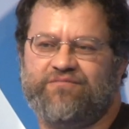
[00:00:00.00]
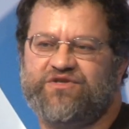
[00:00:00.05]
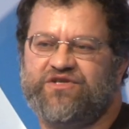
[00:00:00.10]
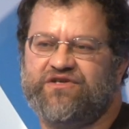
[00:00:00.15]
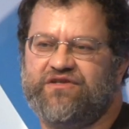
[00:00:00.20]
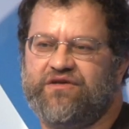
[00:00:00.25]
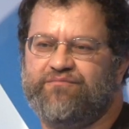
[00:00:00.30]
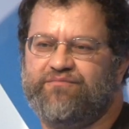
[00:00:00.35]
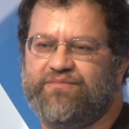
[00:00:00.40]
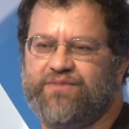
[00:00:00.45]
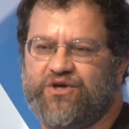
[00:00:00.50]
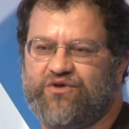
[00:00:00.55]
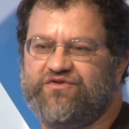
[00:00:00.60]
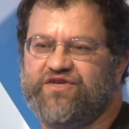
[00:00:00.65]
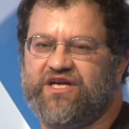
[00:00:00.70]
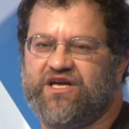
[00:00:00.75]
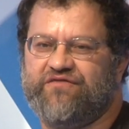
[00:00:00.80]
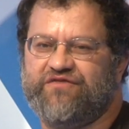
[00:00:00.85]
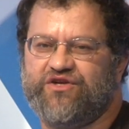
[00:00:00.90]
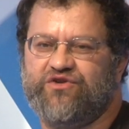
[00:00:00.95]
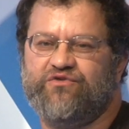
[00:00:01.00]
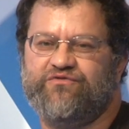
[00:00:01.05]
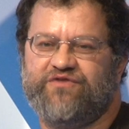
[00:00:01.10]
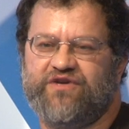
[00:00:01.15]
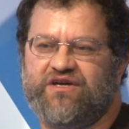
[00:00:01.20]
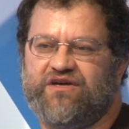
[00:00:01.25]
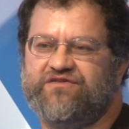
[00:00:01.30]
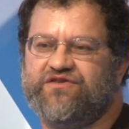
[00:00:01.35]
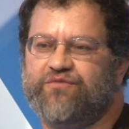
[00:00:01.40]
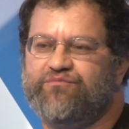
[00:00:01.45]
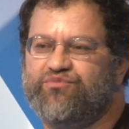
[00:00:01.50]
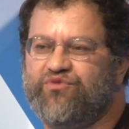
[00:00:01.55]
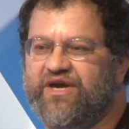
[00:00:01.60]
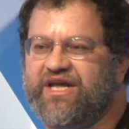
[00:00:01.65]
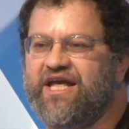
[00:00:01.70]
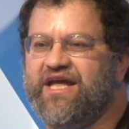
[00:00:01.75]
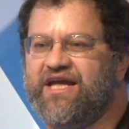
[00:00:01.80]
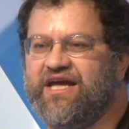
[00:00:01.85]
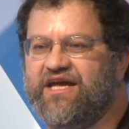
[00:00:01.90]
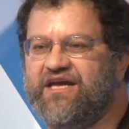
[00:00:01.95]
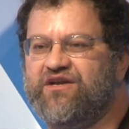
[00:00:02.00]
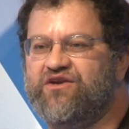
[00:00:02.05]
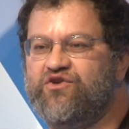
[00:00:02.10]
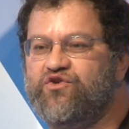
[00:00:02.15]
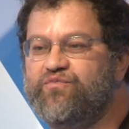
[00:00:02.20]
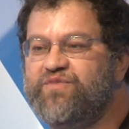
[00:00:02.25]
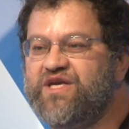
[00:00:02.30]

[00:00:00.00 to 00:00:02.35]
to the building of a new field, to bringing in new